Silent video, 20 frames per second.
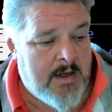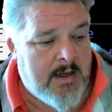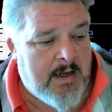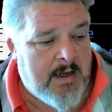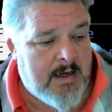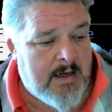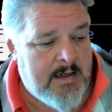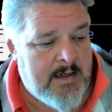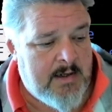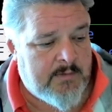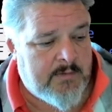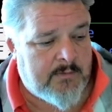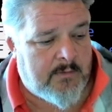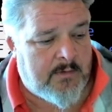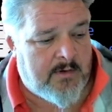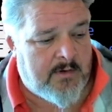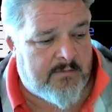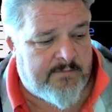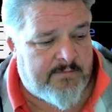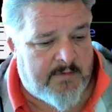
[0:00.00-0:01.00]
And here's all
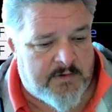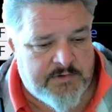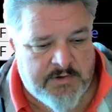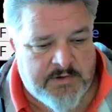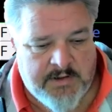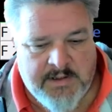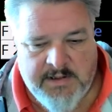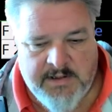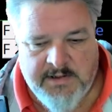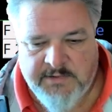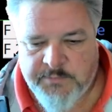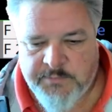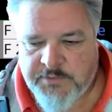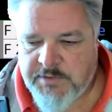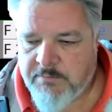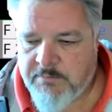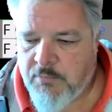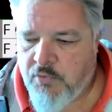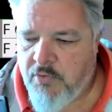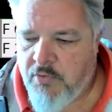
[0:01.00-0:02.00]
our function keys, which
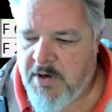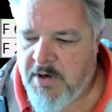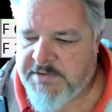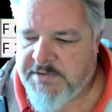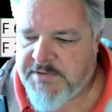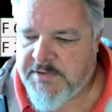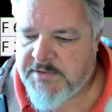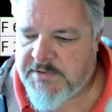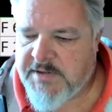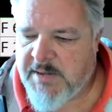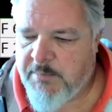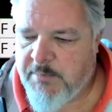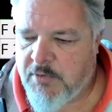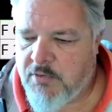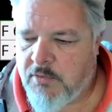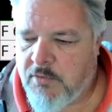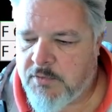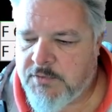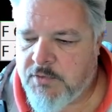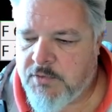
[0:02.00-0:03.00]
are more or less the same
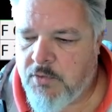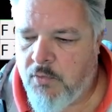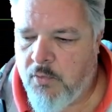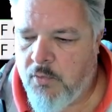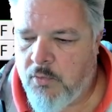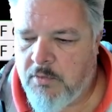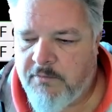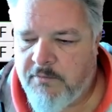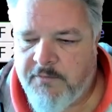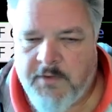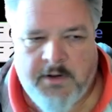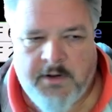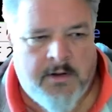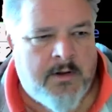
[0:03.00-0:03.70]
across all of the